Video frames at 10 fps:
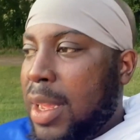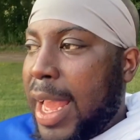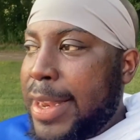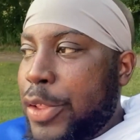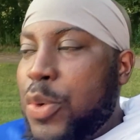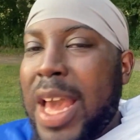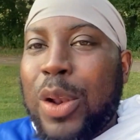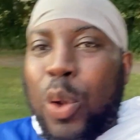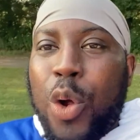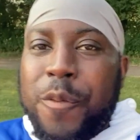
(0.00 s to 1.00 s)
And then you got to
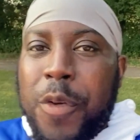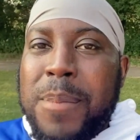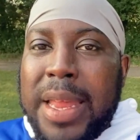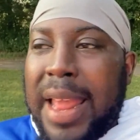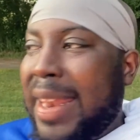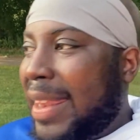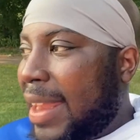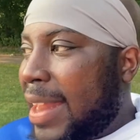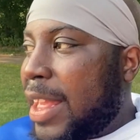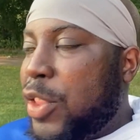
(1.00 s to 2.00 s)
learn from it and
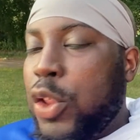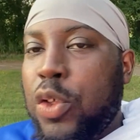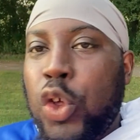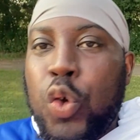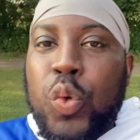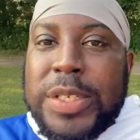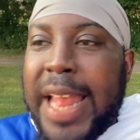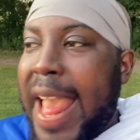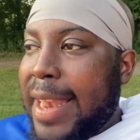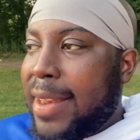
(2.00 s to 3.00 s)
then use
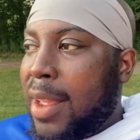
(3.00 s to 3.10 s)
that